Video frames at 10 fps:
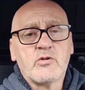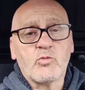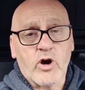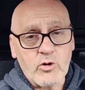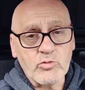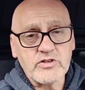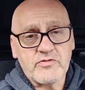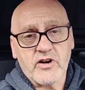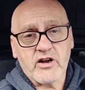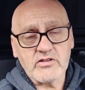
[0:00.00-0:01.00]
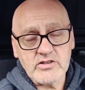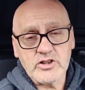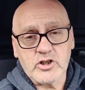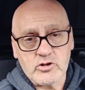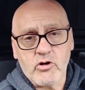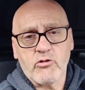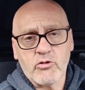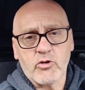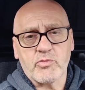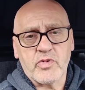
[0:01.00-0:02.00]
When we finally
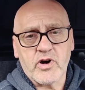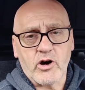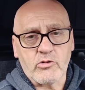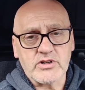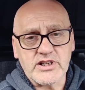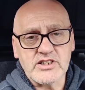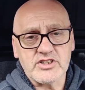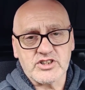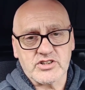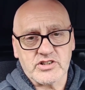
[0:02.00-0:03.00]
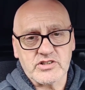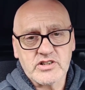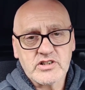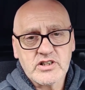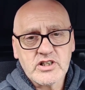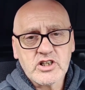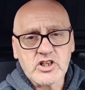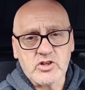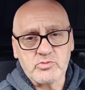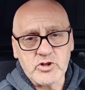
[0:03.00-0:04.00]
grow up, our nation
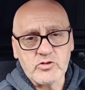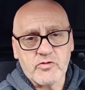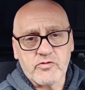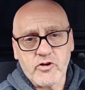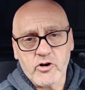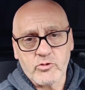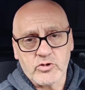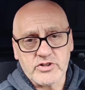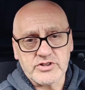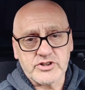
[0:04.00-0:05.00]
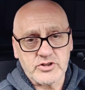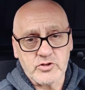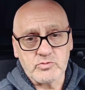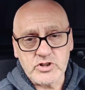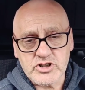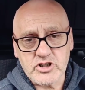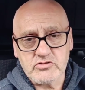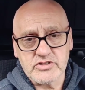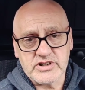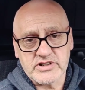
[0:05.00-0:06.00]
can move forward to
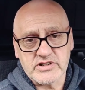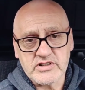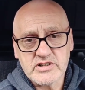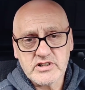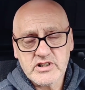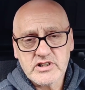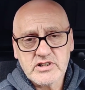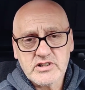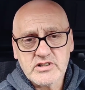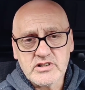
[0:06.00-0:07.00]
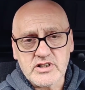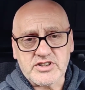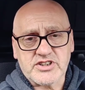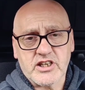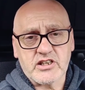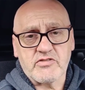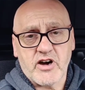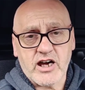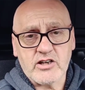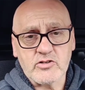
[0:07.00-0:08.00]
maturity instead of
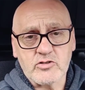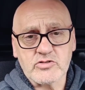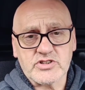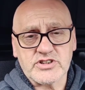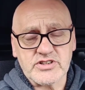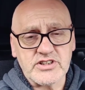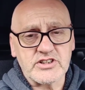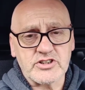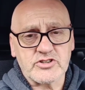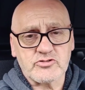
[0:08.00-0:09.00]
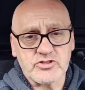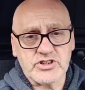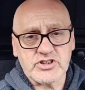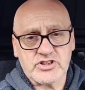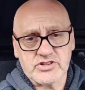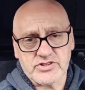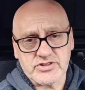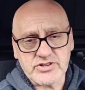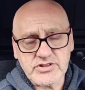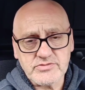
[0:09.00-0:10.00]
hanging on to these
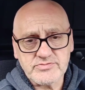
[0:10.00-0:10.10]
traditions.